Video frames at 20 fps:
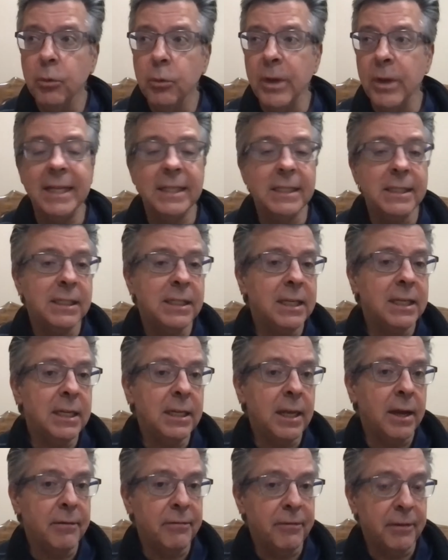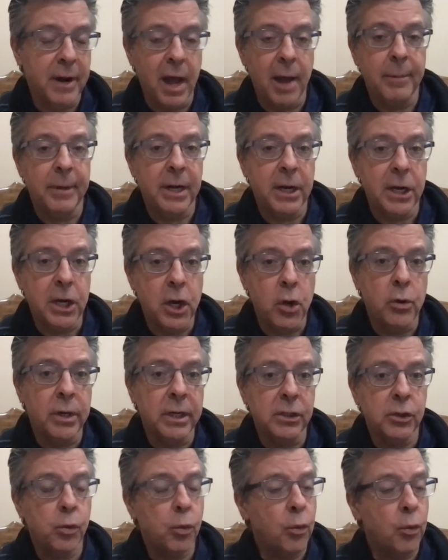we can see a phenomenon known
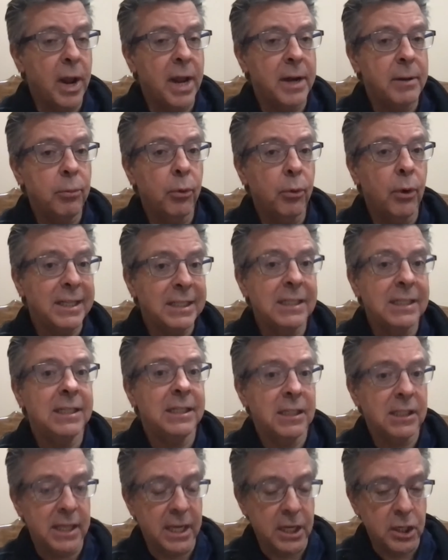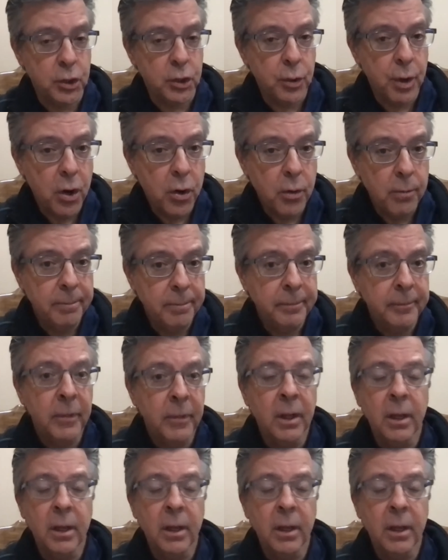as red breast syndrome,